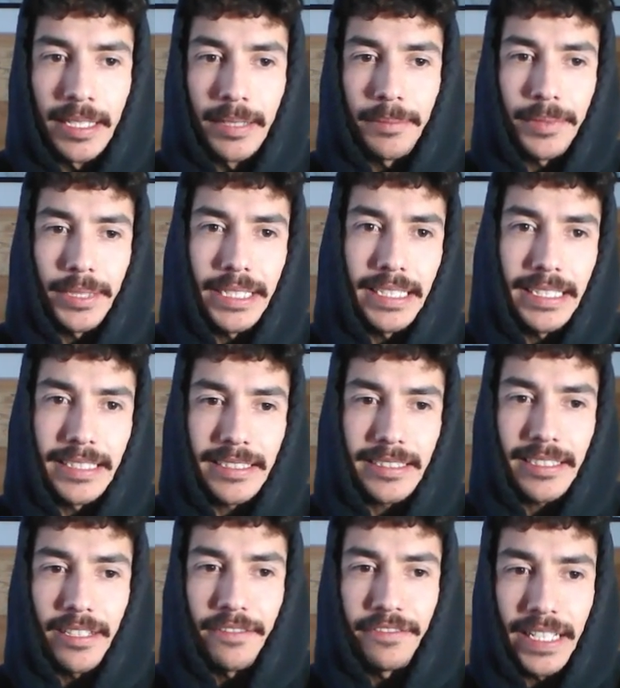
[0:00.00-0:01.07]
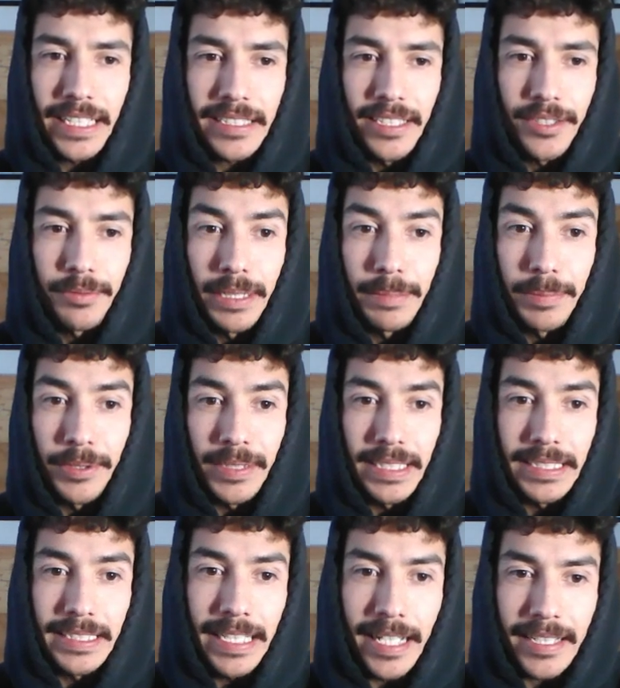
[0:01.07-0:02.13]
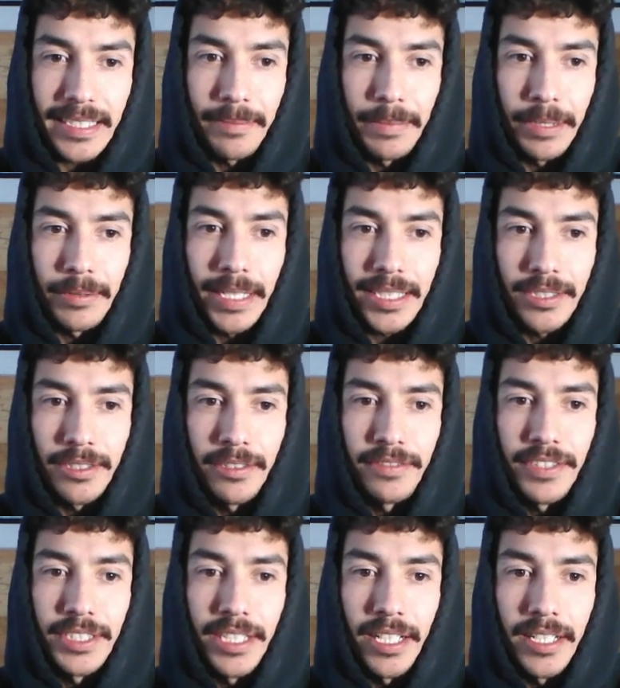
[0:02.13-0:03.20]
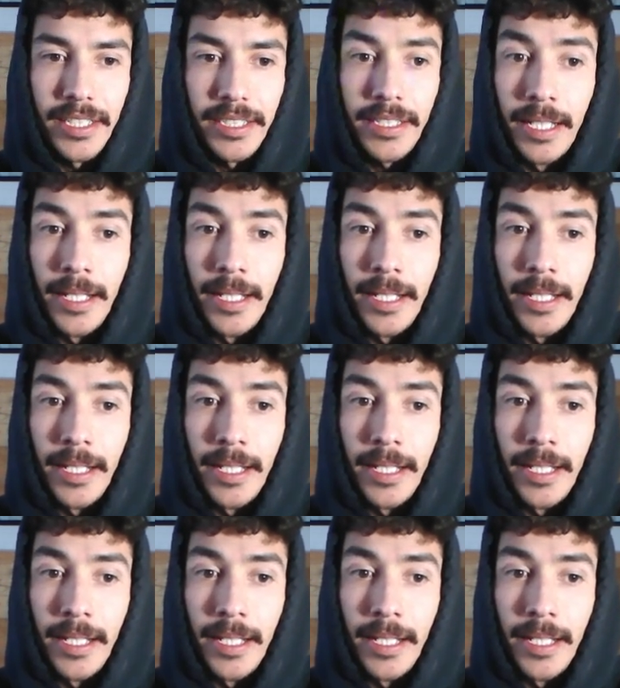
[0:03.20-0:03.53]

but its effect is when opponent attacks, you may rest 2 of your Don,